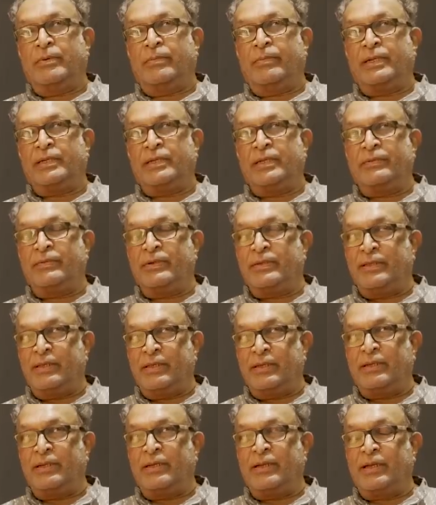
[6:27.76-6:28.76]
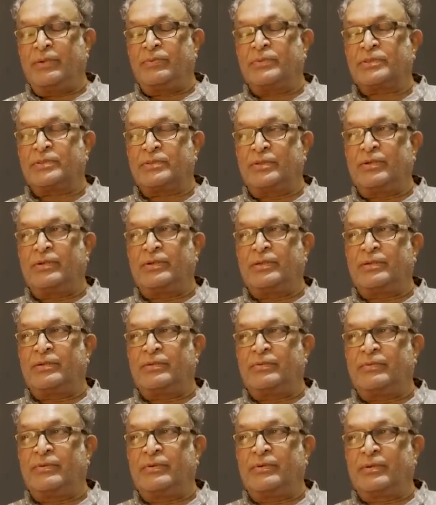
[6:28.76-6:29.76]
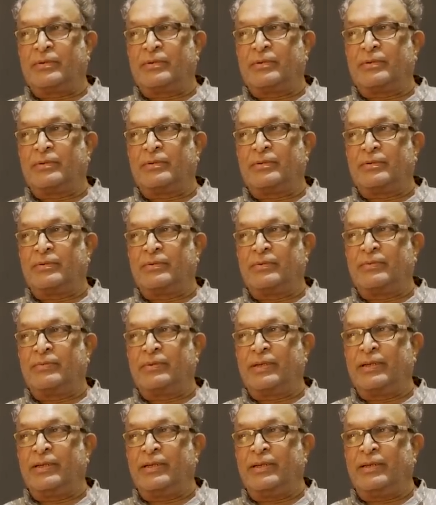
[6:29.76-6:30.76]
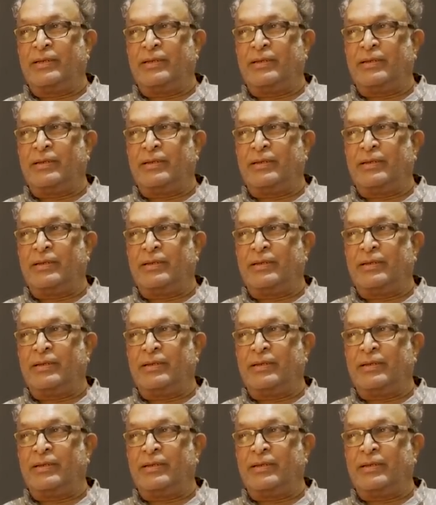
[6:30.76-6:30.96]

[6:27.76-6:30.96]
but even then, I was not very,